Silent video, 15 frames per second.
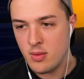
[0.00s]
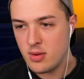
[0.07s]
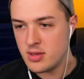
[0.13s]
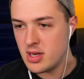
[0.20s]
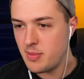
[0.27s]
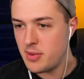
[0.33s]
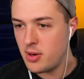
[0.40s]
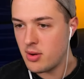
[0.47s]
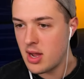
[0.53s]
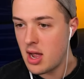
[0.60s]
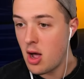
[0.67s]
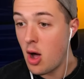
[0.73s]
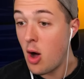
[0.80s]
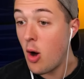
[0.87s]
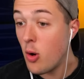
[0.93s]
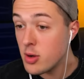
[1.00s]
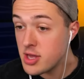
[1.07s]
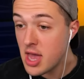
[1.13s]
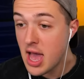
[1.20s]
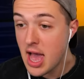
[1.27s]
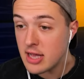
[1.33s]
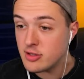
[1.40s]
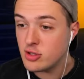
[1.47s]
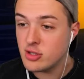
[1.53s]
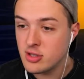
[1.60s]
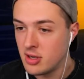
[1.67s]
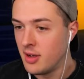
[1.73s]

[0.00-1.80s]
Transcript: What's up, little guy? Oh, yes!